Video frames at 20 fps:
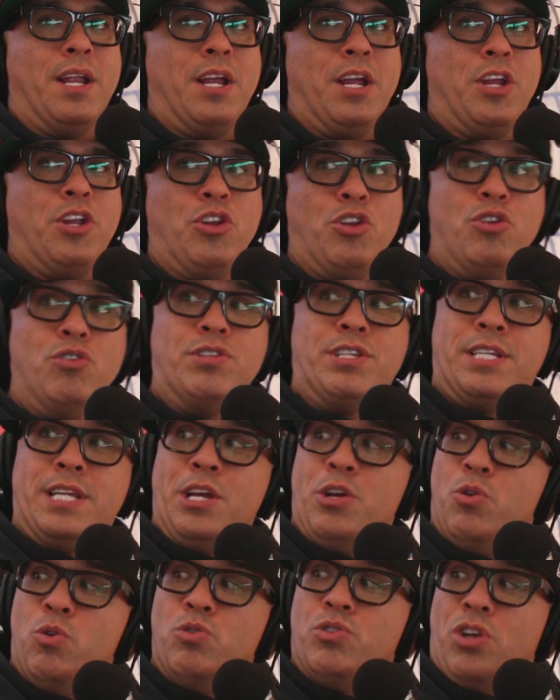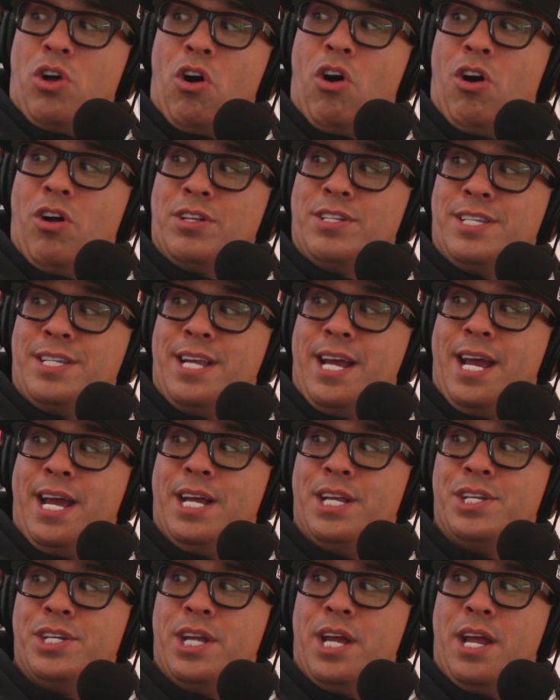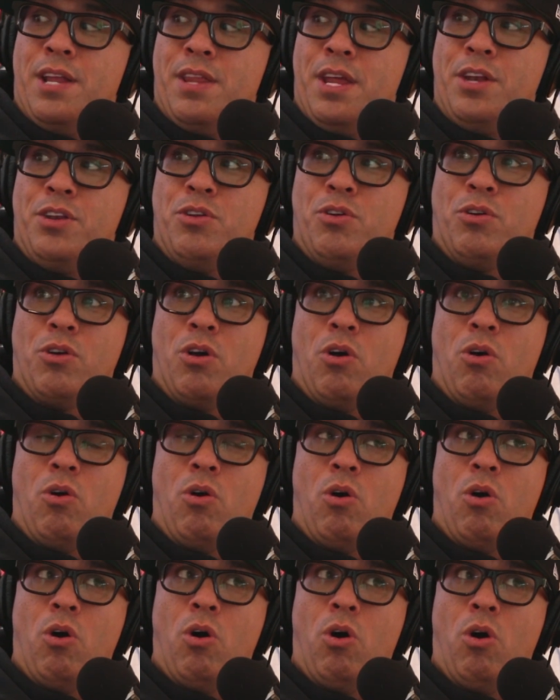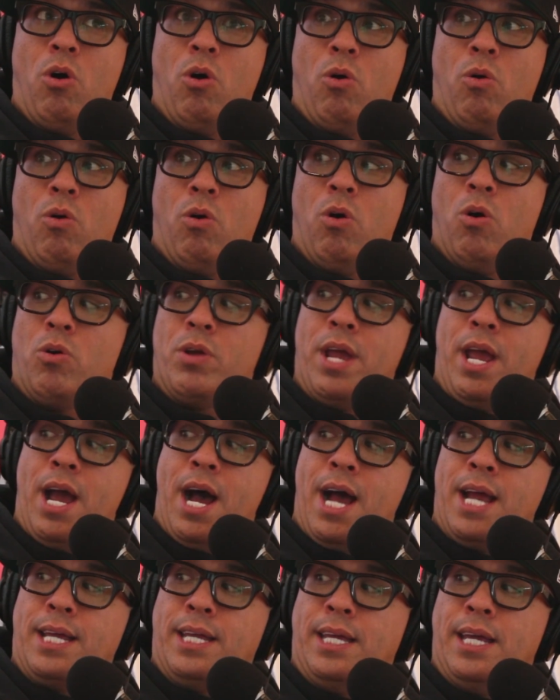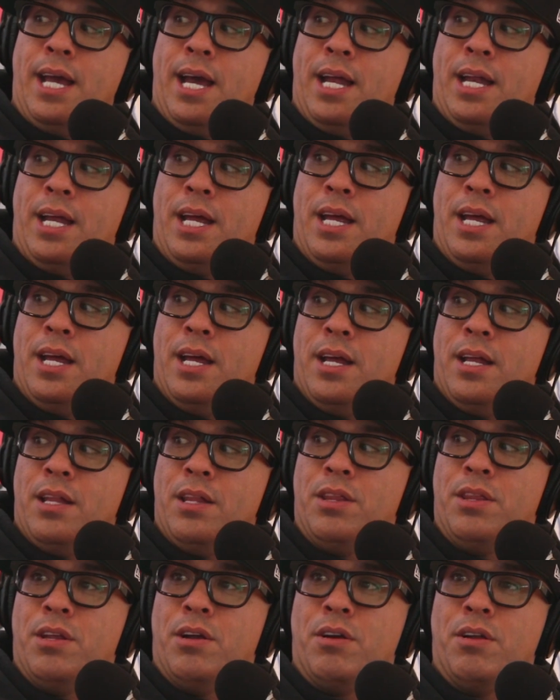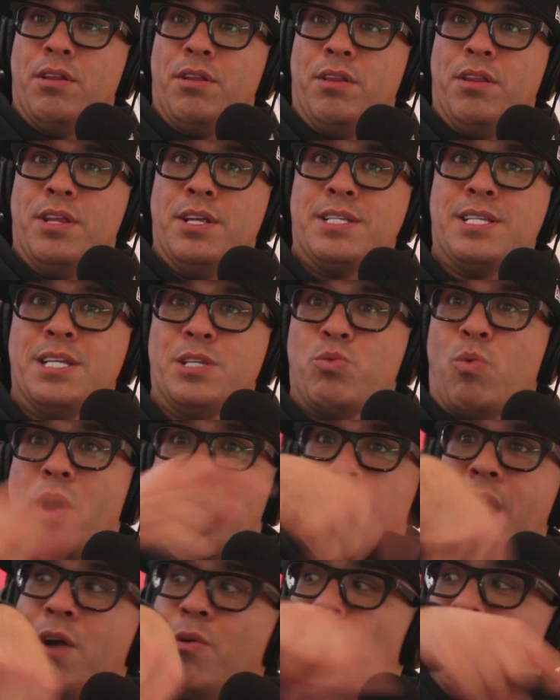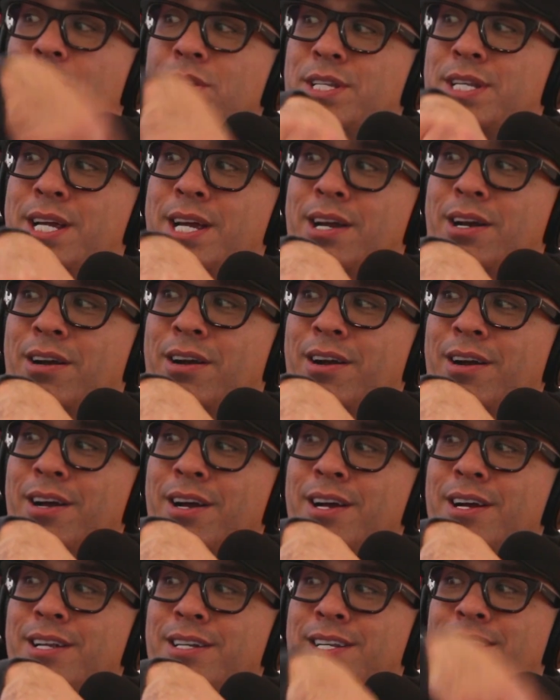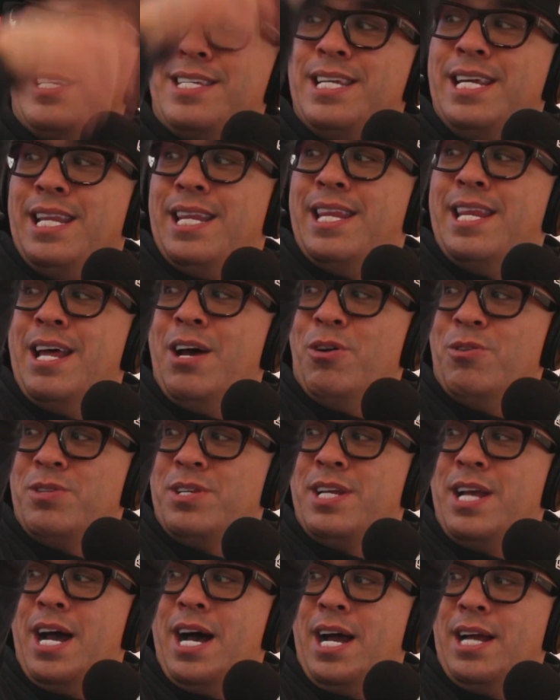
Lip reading: and you see who's on stage, and then you go, oh, okay, I get it. This is why everyone's here, to see those